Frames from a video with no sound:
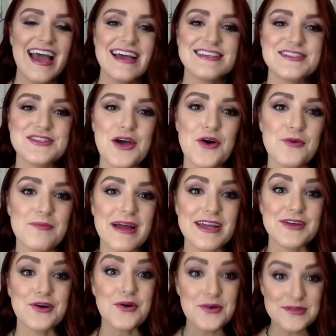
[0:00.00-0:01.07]
And so, my
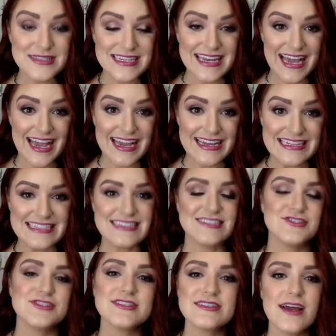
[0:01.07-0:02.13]
goal today is
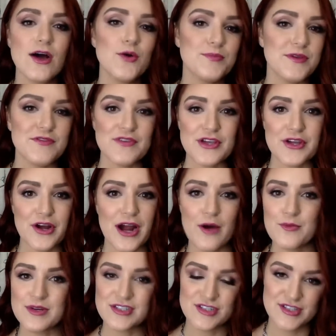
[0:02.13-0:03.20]
just to help you figure
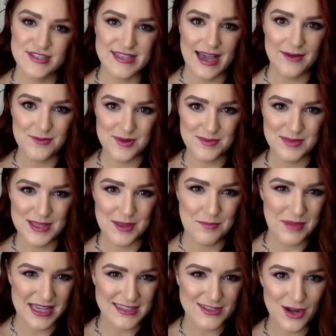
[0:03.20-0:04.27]
out which set would be the
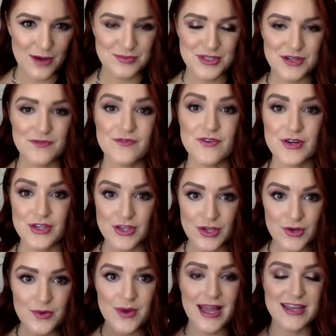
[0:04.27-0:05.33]
best option for
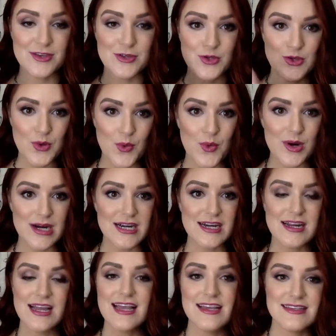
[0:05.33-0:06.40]
you and
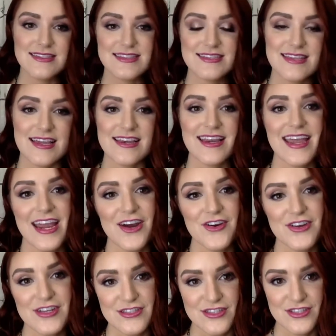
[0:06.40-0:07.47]
your
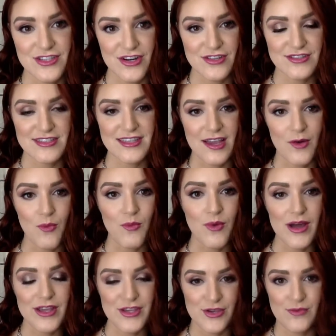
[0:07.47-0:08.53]
skincare concerns, like
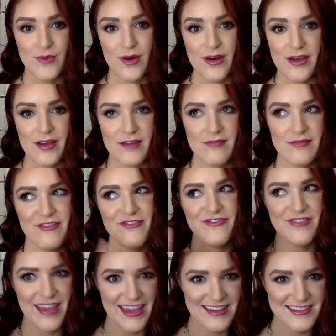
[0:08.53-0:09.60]
what you want to
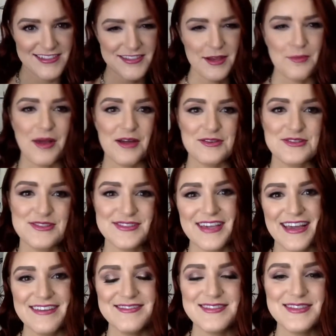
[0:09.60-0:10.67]
fix about your
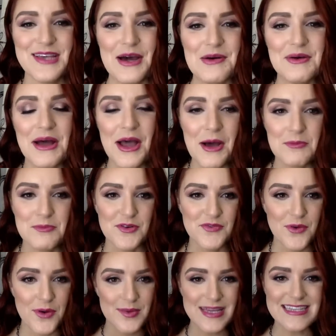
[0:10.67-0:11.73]
skin. So,
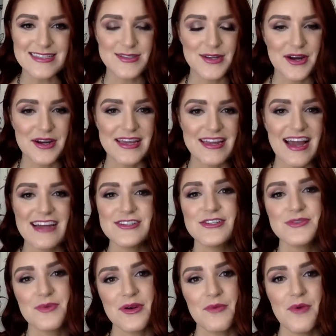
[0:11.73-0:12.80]
before we get started, I
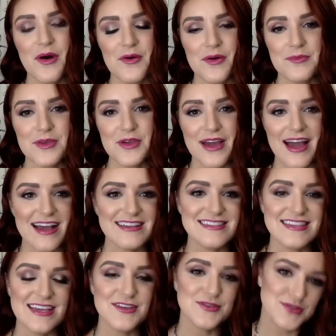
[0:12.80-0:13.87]
just want to welcome you guys.
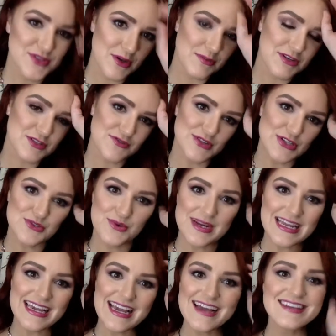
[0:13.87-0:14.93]
Thank you so much for
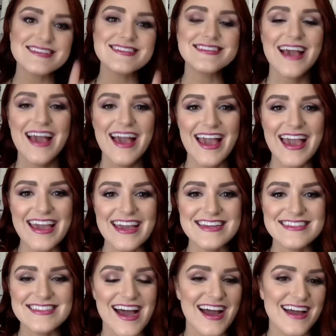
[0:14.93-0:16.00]
joining us,
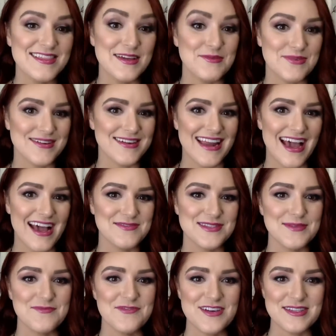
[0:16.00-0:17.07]
and I think we're going to have
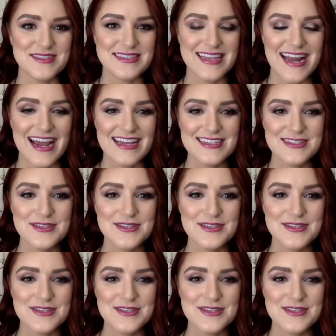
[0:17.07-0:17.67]
some fun tonight.